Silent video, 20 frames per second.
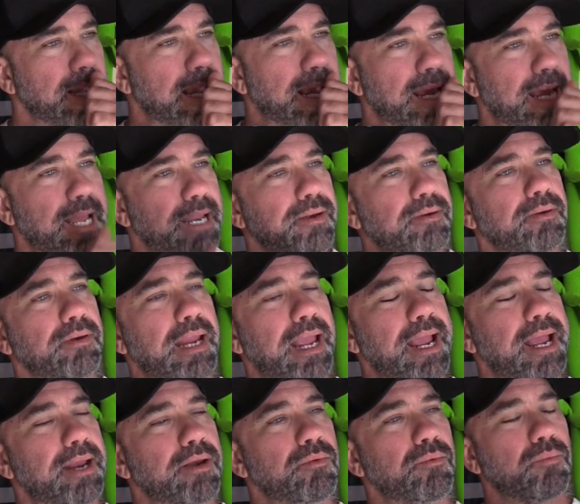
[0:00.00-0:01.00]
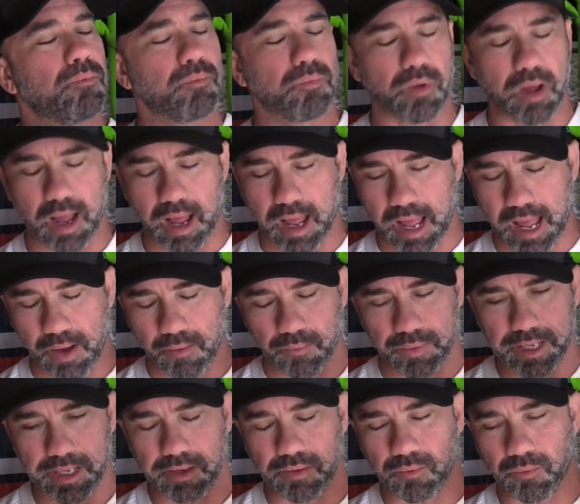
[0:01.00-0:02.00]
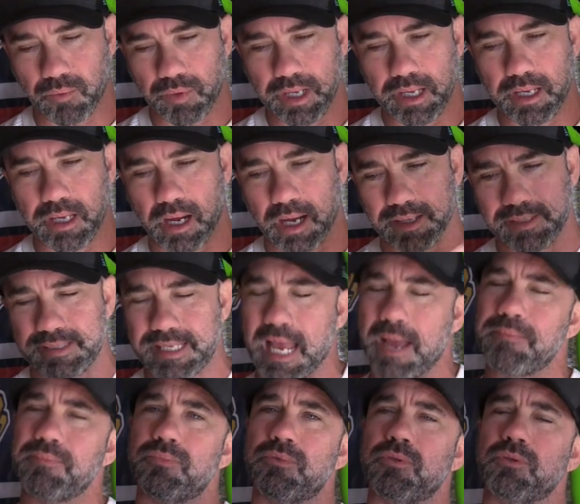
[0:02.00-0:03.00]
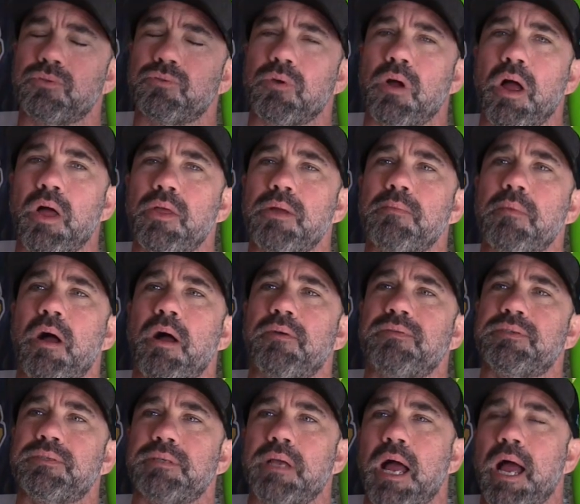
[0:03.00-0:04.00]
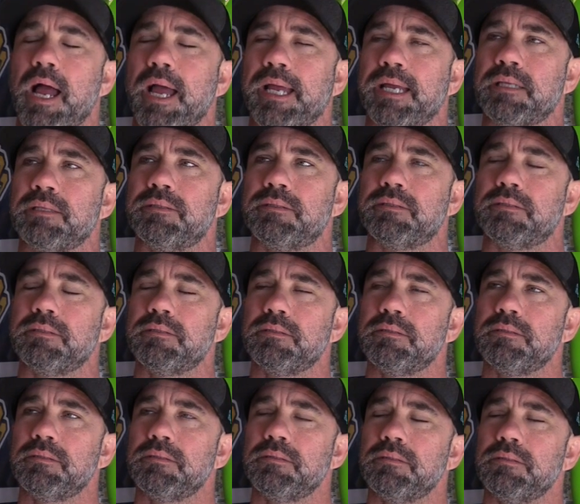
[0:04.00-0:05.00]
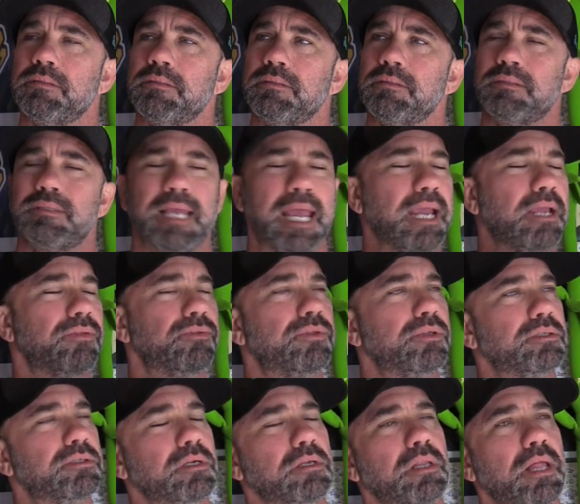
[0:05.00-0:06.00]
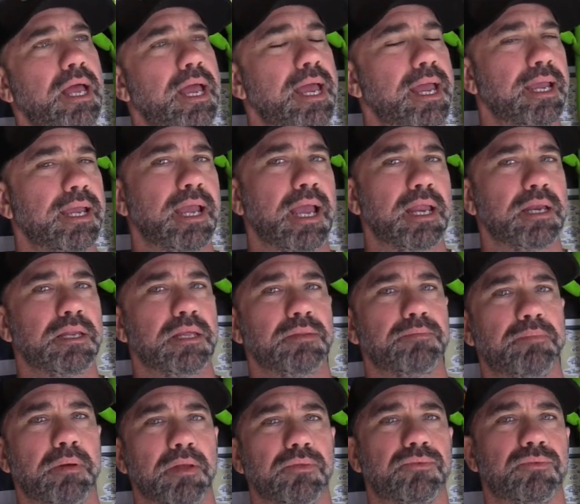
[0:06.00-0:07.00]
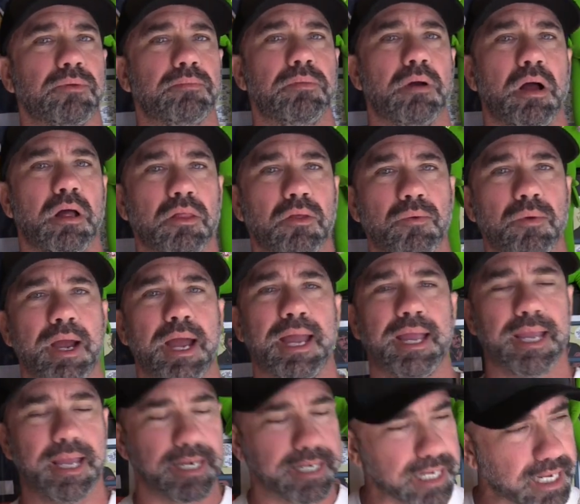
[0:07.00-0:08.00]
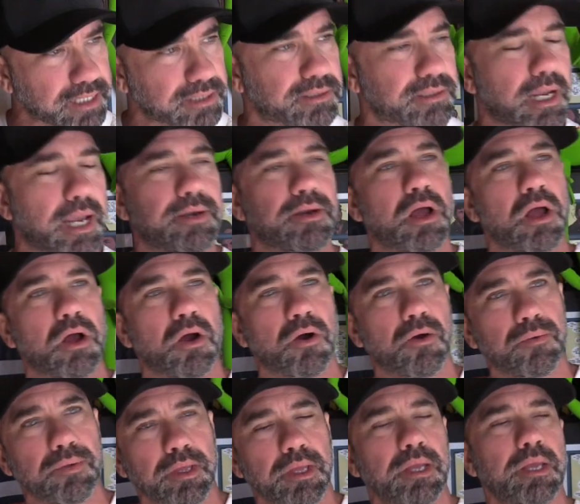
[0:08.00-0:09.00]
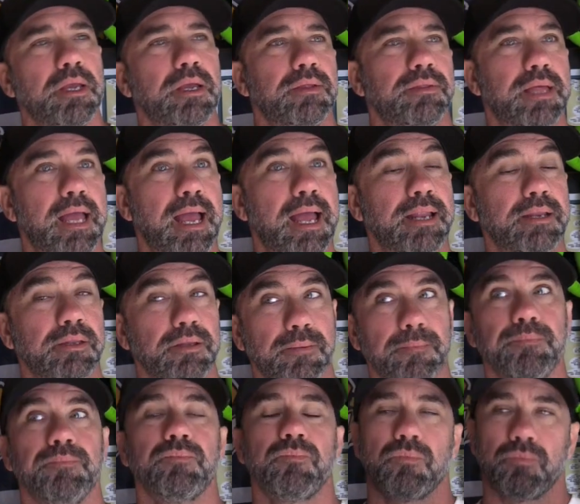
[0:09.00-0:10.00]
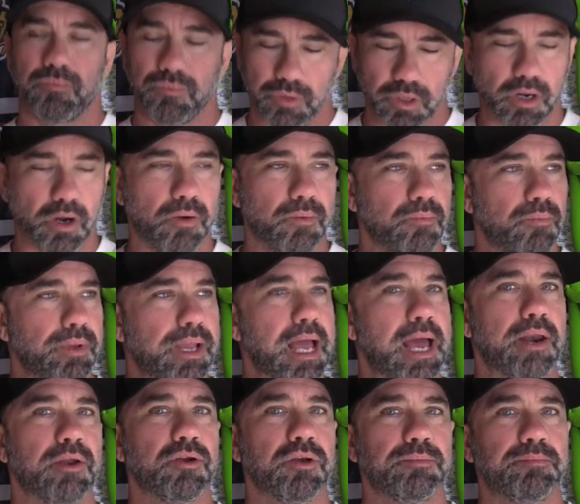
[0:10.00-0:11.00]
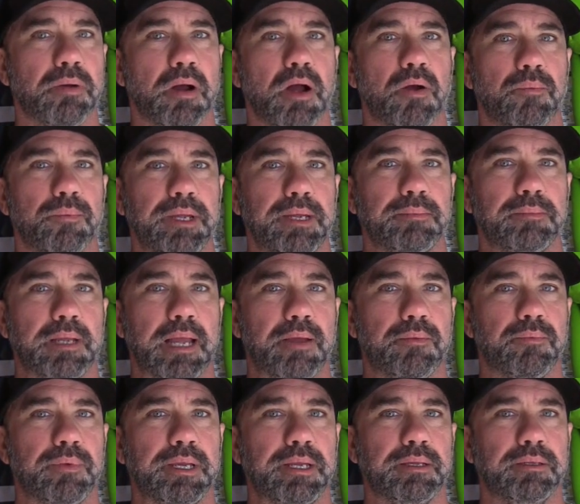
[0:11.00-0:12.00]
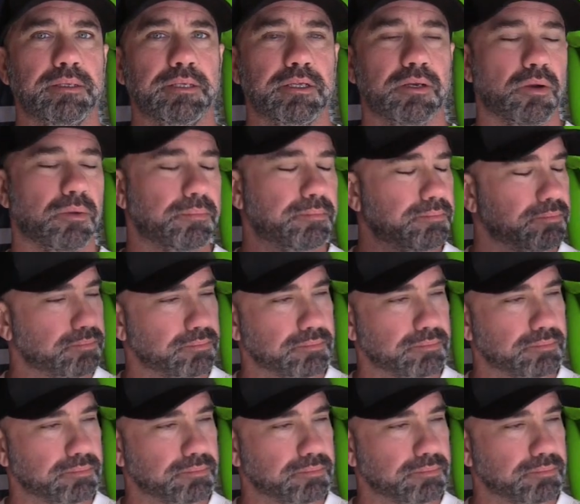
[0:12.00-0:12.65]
And we attempt to draw them off sides, take the delay, and then punt the ball away. And yes, I know that, you know, we had a good punt and we, you know,